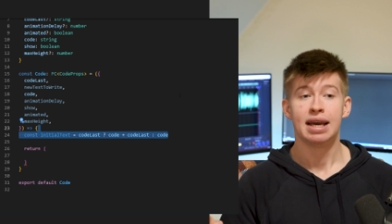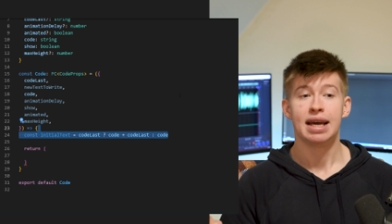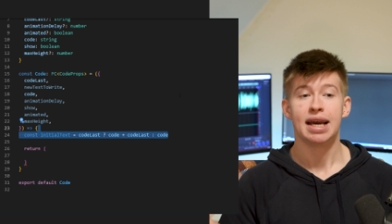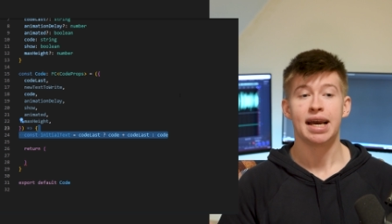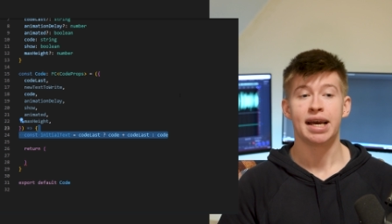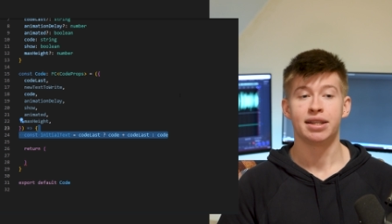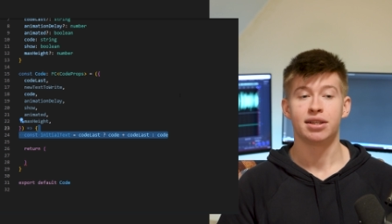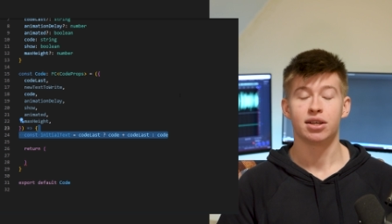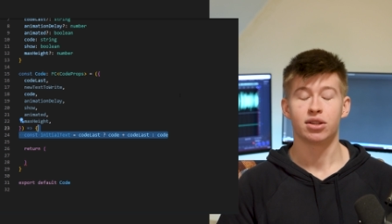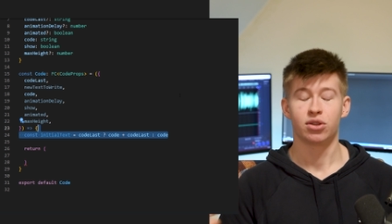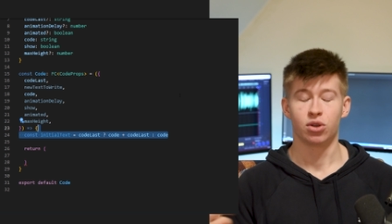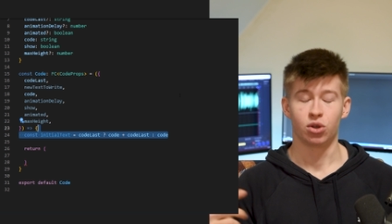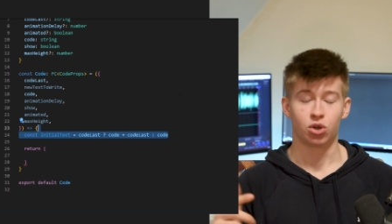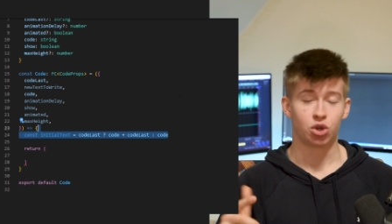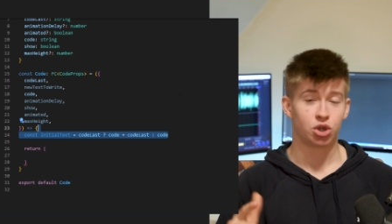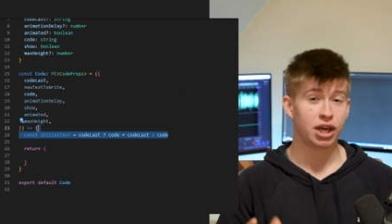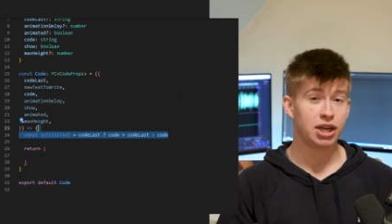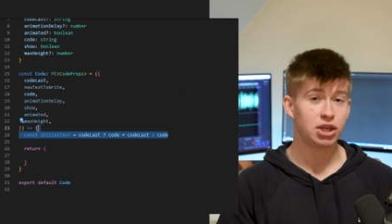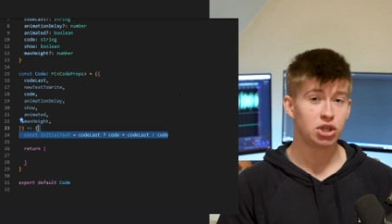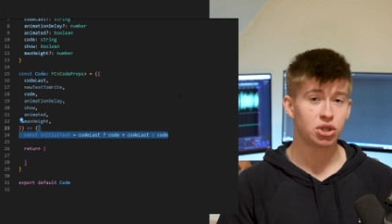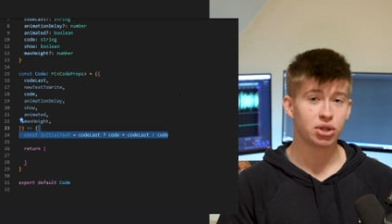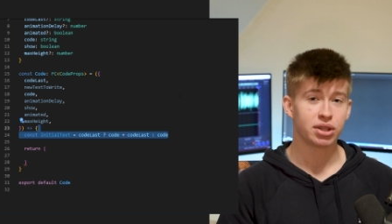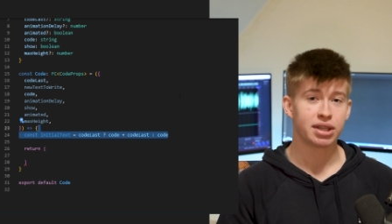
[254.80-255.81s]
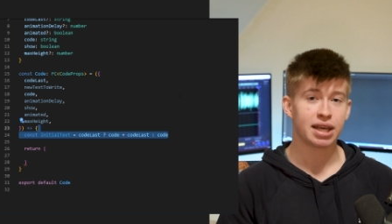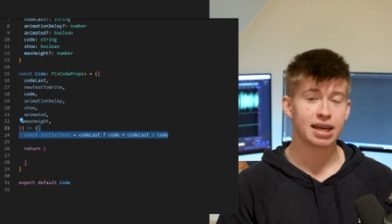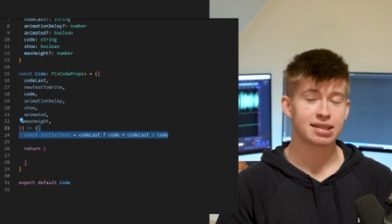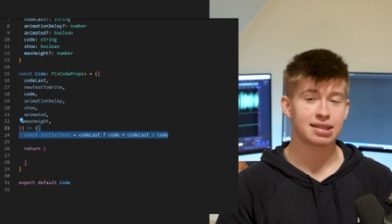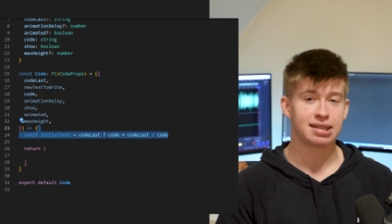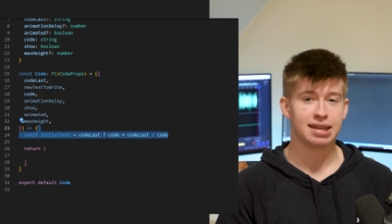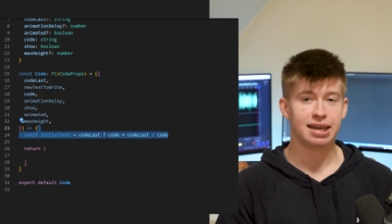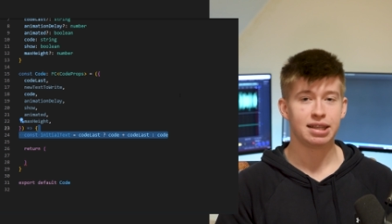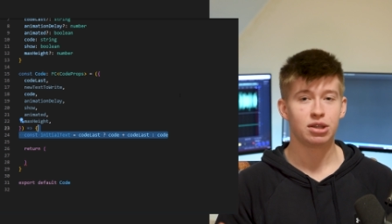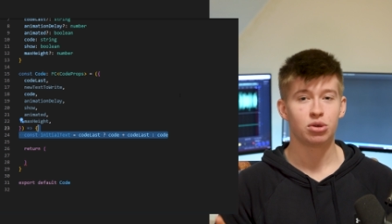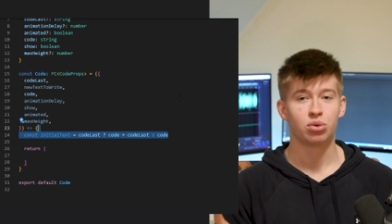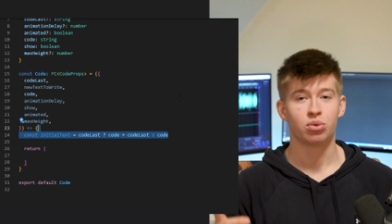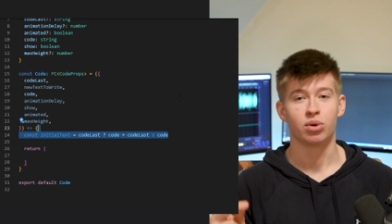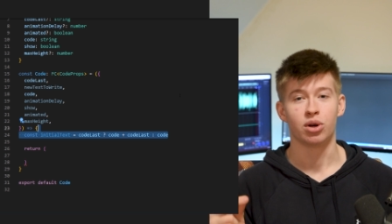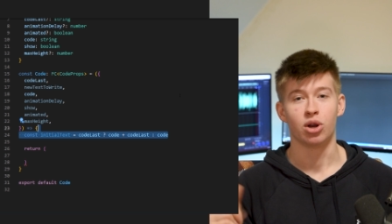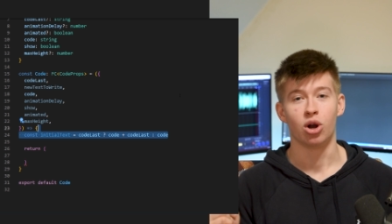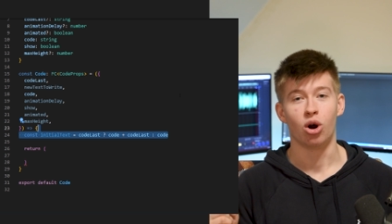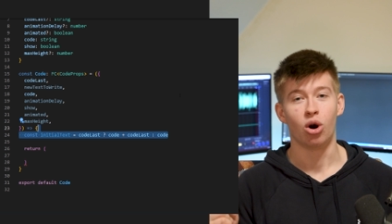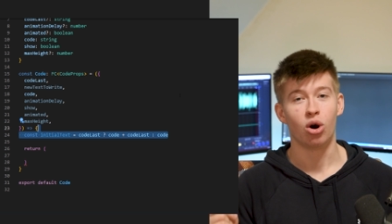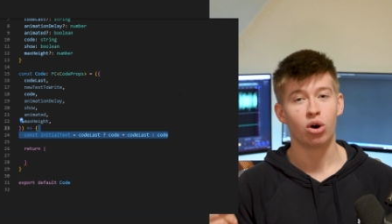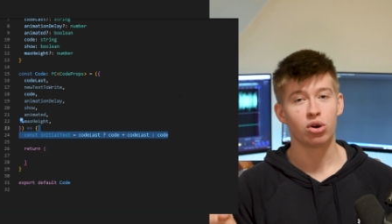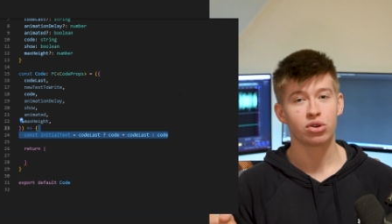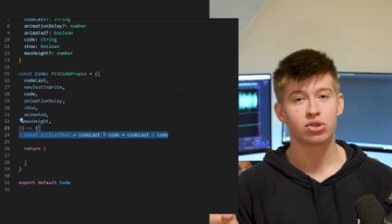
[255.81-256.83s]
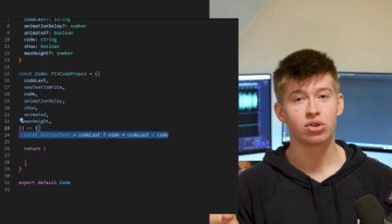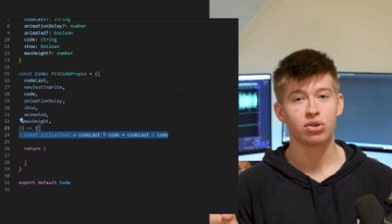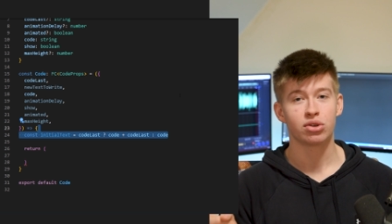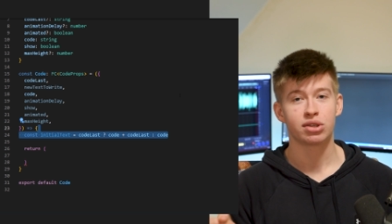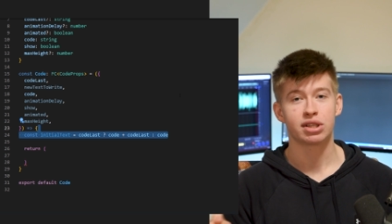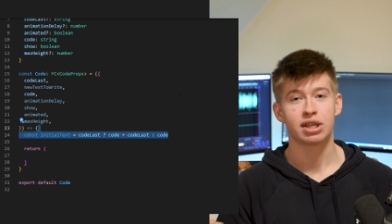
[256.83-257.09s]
And to change the text later, we're also